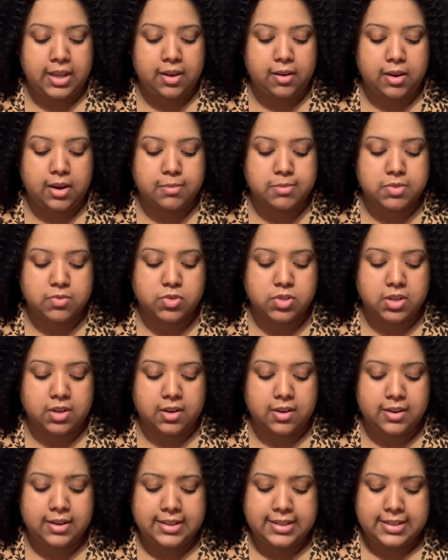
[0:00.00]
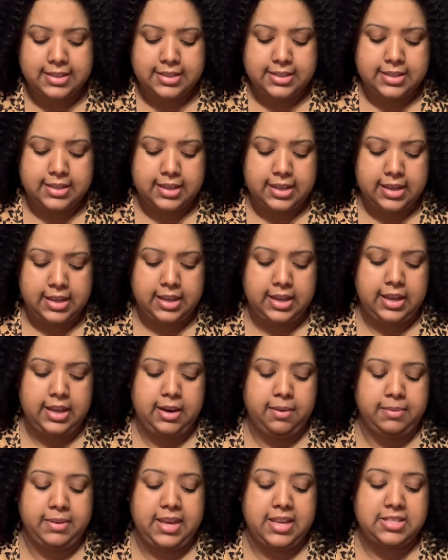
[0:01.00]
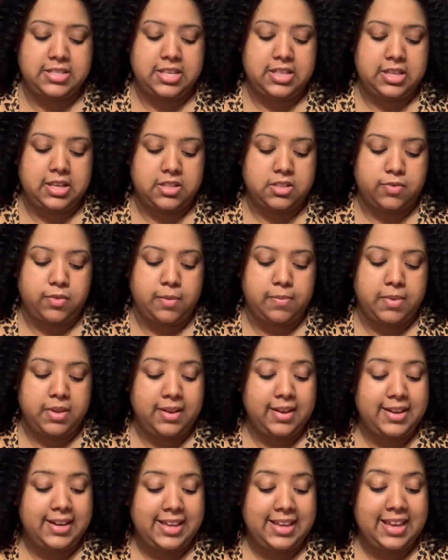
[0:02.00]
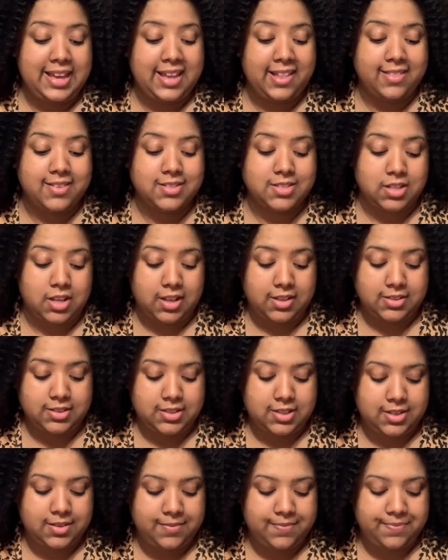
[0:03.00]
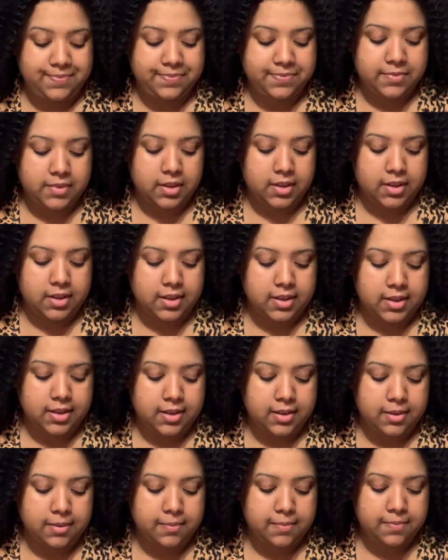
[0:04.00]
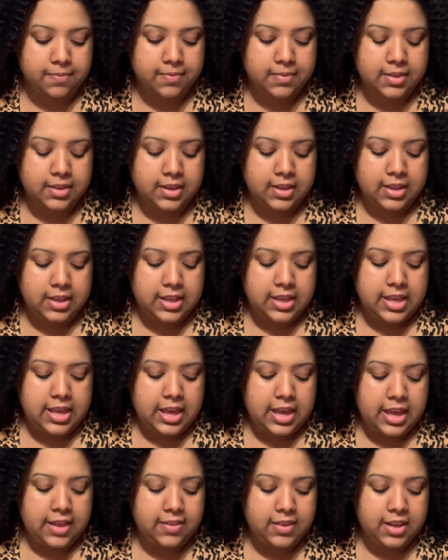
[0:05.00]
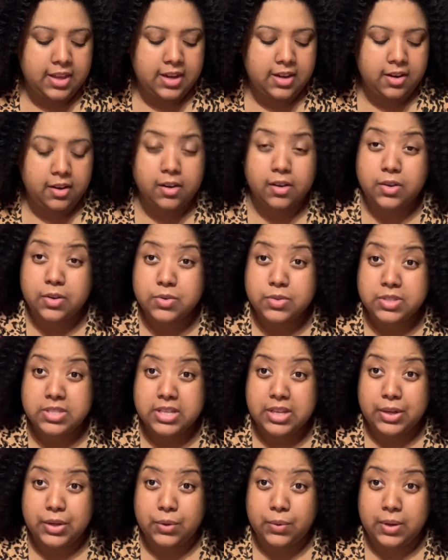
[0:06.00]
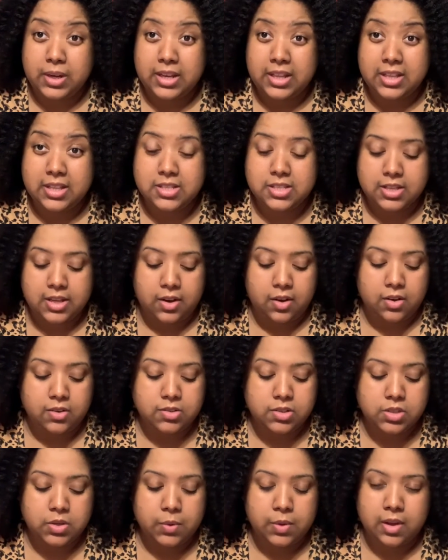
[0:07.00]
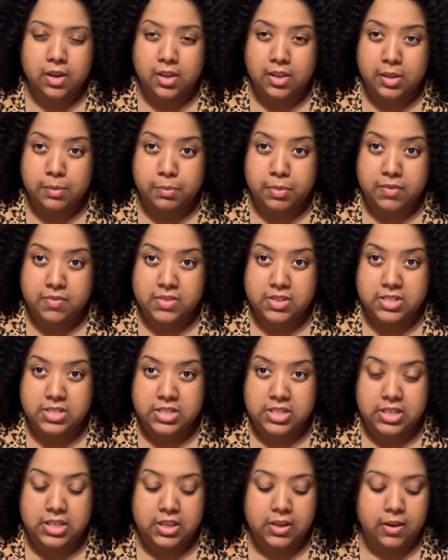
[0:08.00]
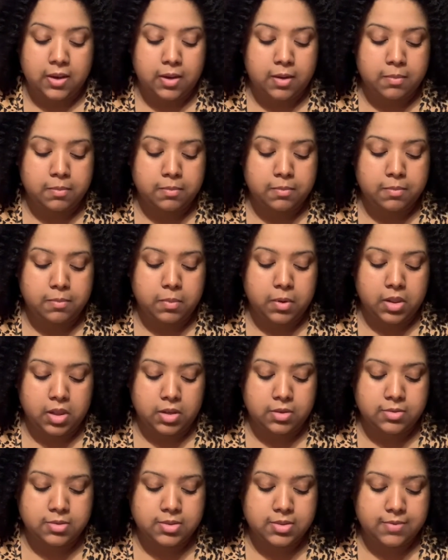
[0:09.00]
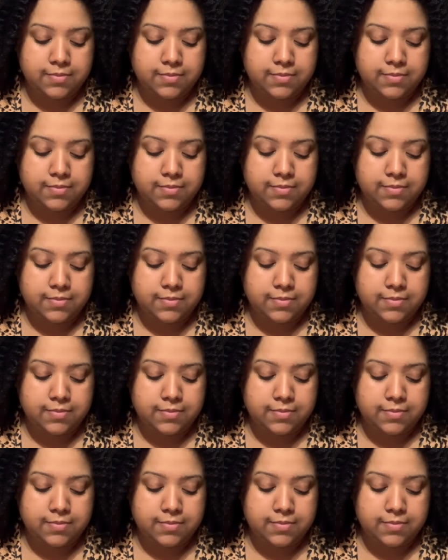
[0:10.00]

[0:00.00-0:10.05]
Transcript: grams of sugar. And I'm guessing that's from the honey and the salt. And then here goes the ingredients and also a clip of the tea up close.